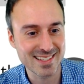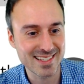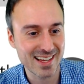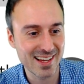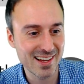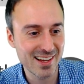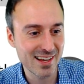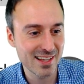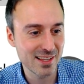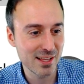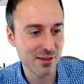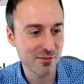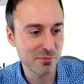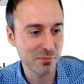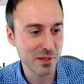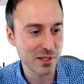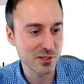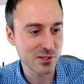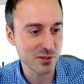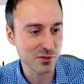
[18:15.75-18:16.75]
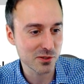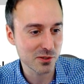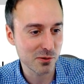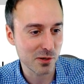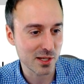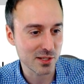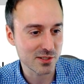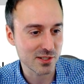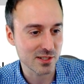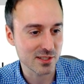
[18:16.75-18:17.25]
Oh, I love Pintu's
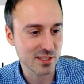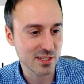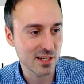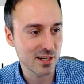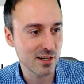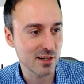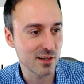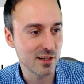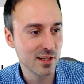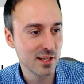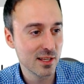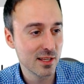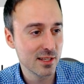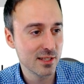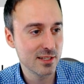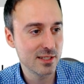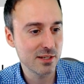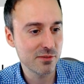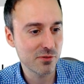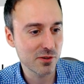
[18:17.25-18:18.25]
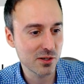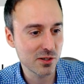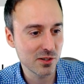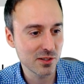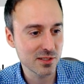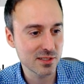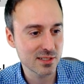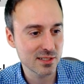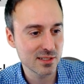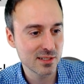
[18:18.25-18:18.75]
questions. They're
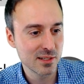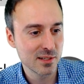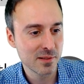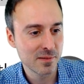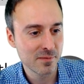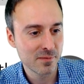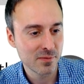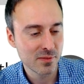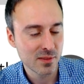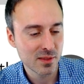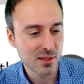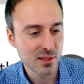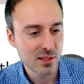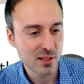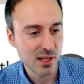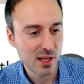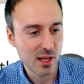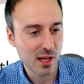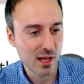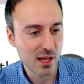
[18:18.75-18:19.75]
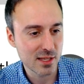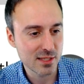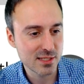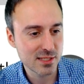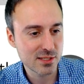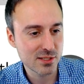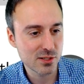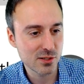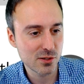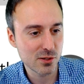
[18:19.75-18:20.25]
difficult uh,
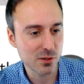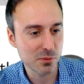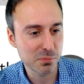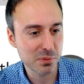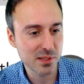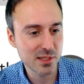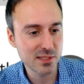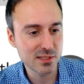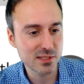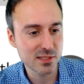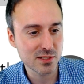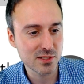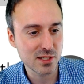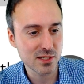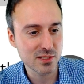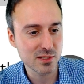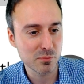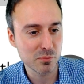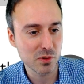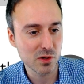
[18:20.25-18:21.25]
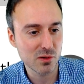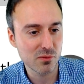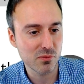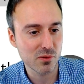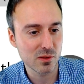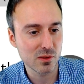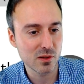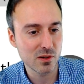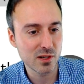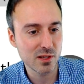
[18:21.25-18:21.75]
sir, please suggest a book for
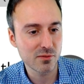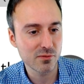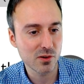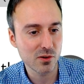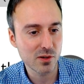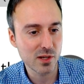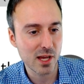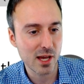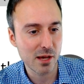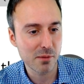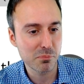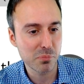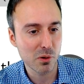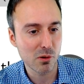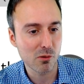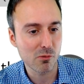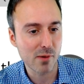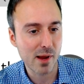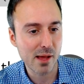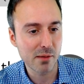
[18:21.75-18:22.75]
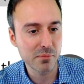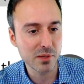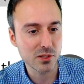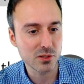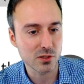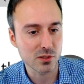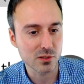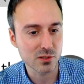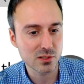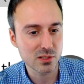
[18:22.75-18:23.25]
learning vocab
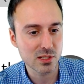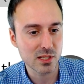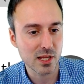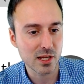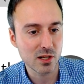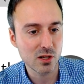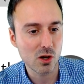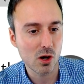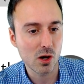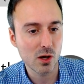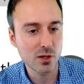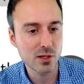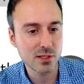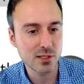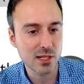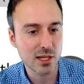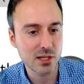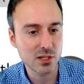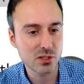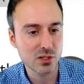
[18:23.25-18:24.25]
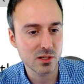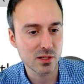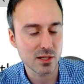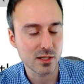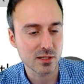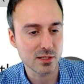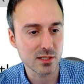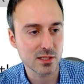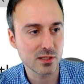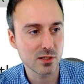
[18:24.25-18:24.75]
parameters like connotation
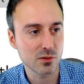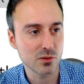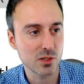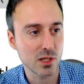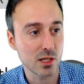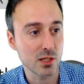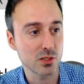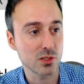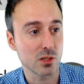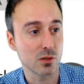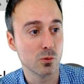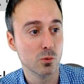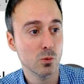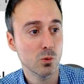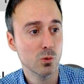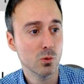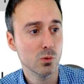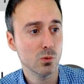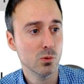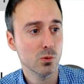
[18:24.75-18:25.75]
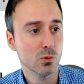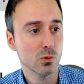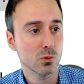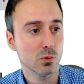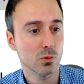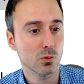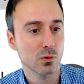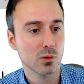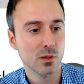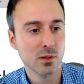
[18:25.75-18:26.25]
and denotation. Mm.